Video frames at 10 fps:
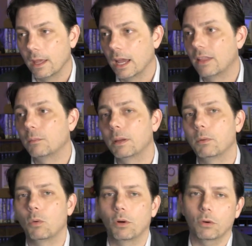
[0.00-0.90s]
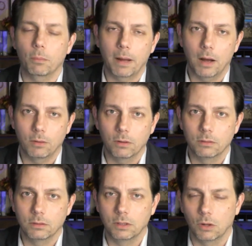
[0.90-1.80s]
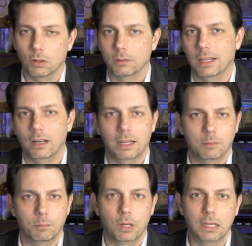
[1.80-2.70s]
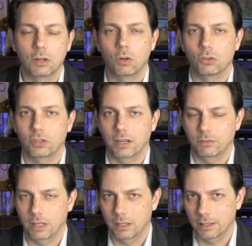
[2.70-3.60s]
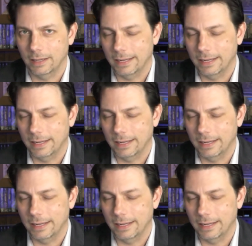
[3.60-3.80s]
And then people wonder about, kind of like political safety.